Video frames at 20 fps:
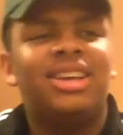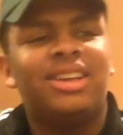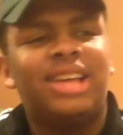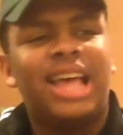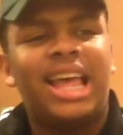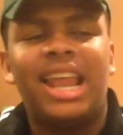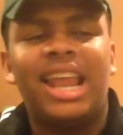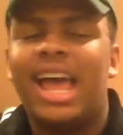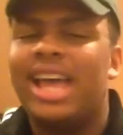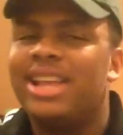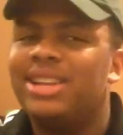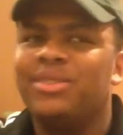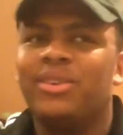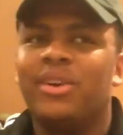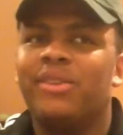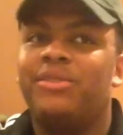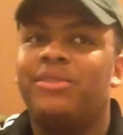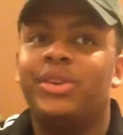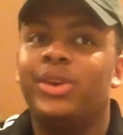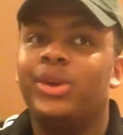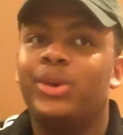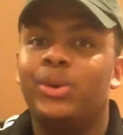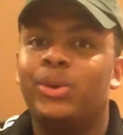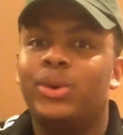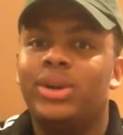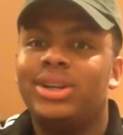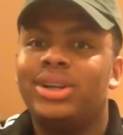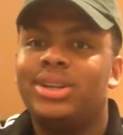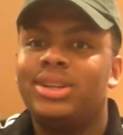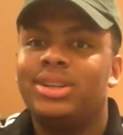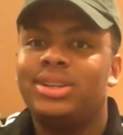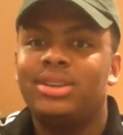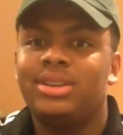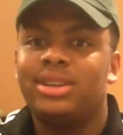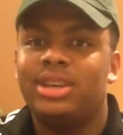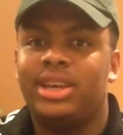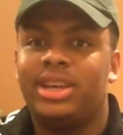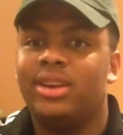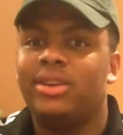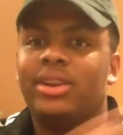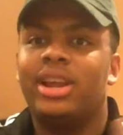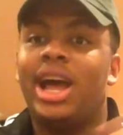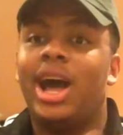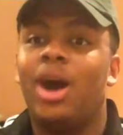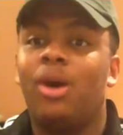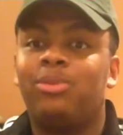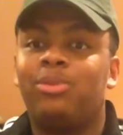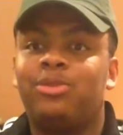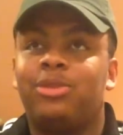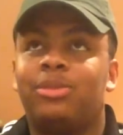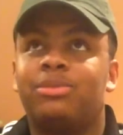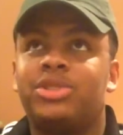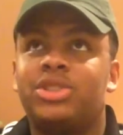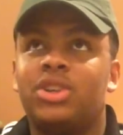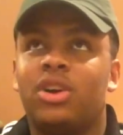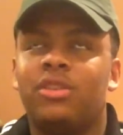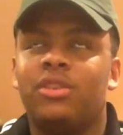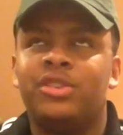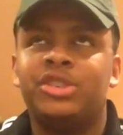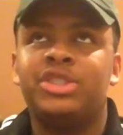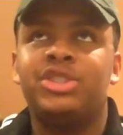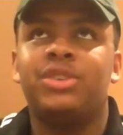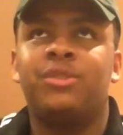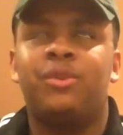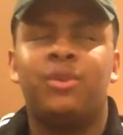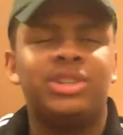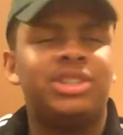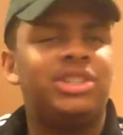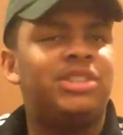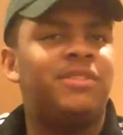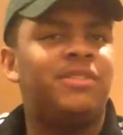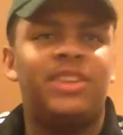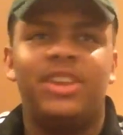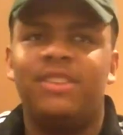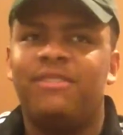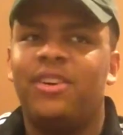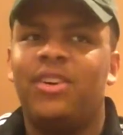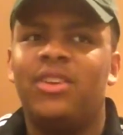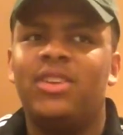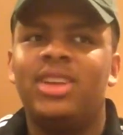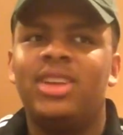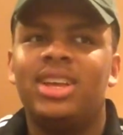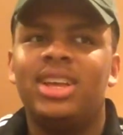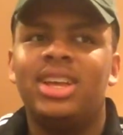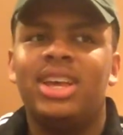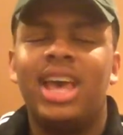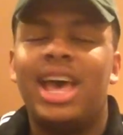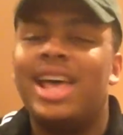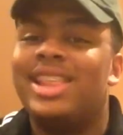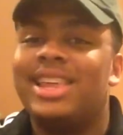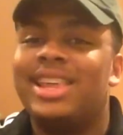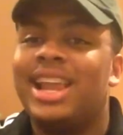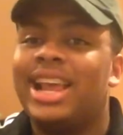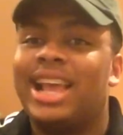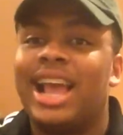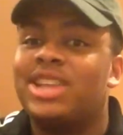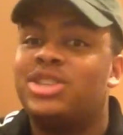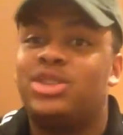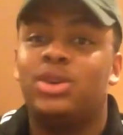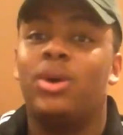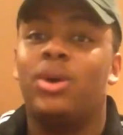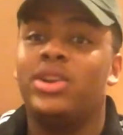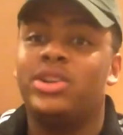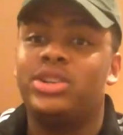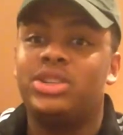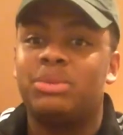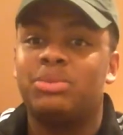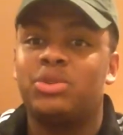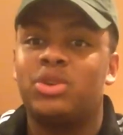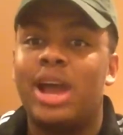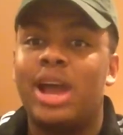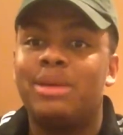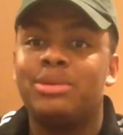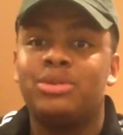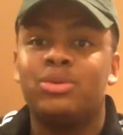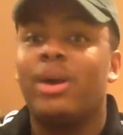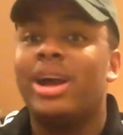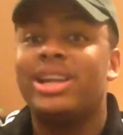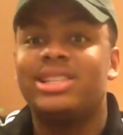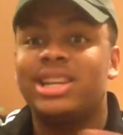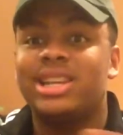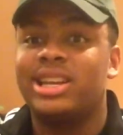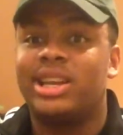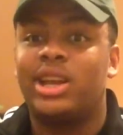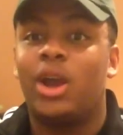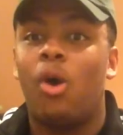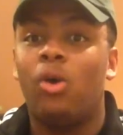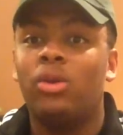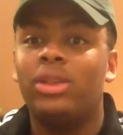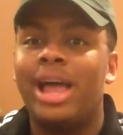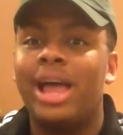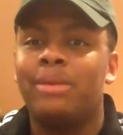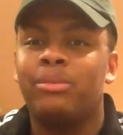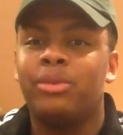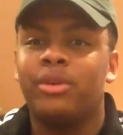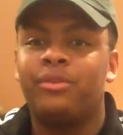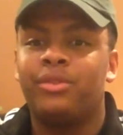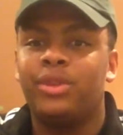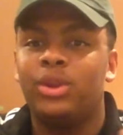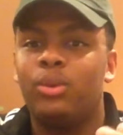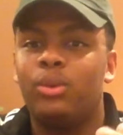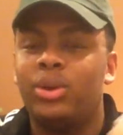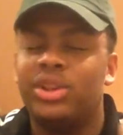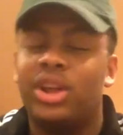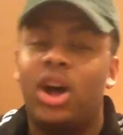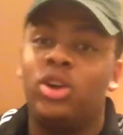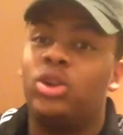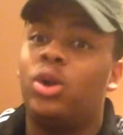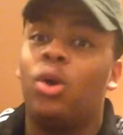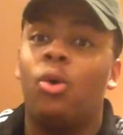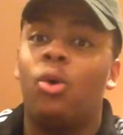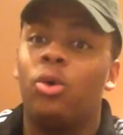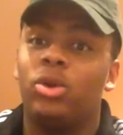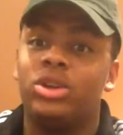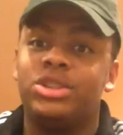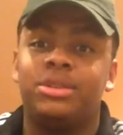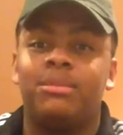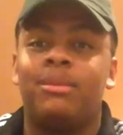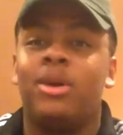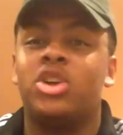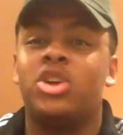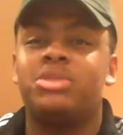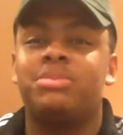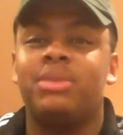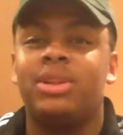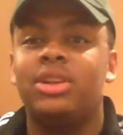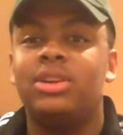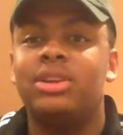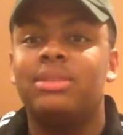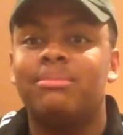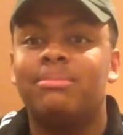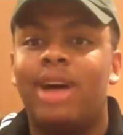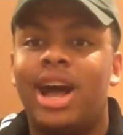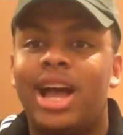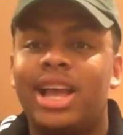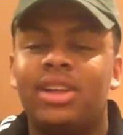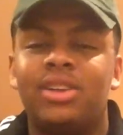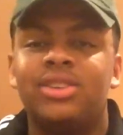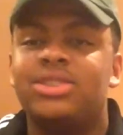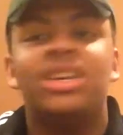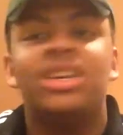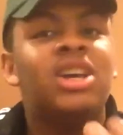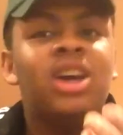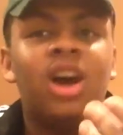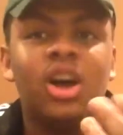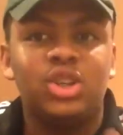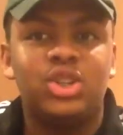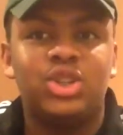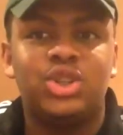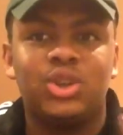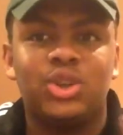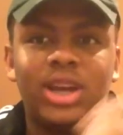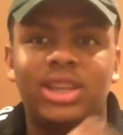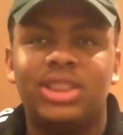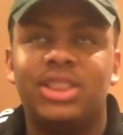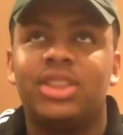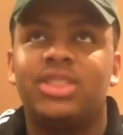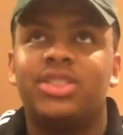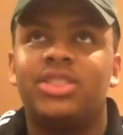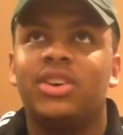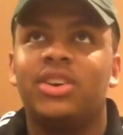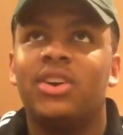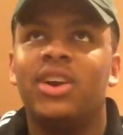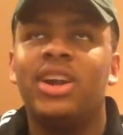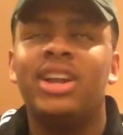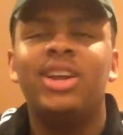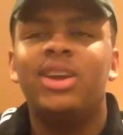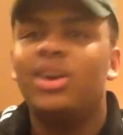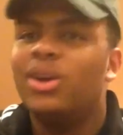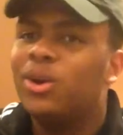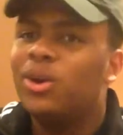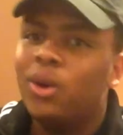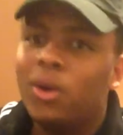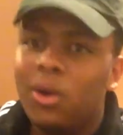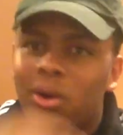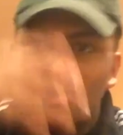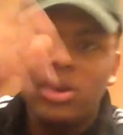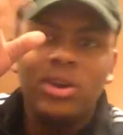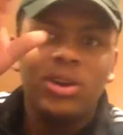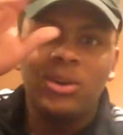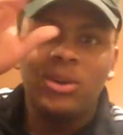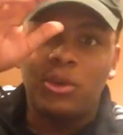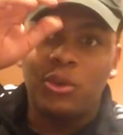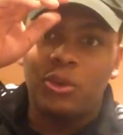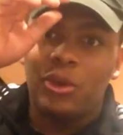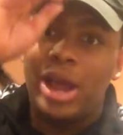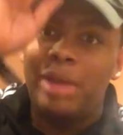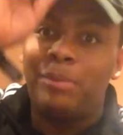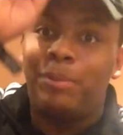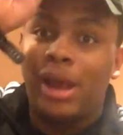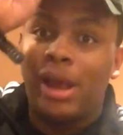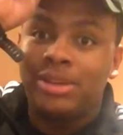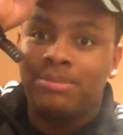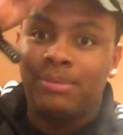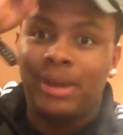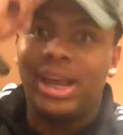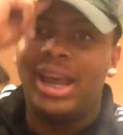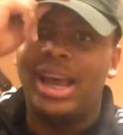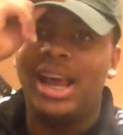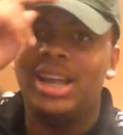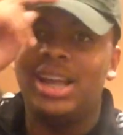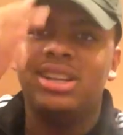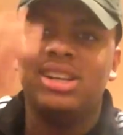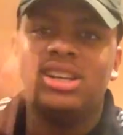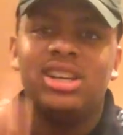and I had to review Here to Help from Star Wars The Forces of Evil, and then I got 200 subscribers where I did a collab review with Uncle Orange and Marshmallow and Miles on Shrek the Third. Whew! Right past my head.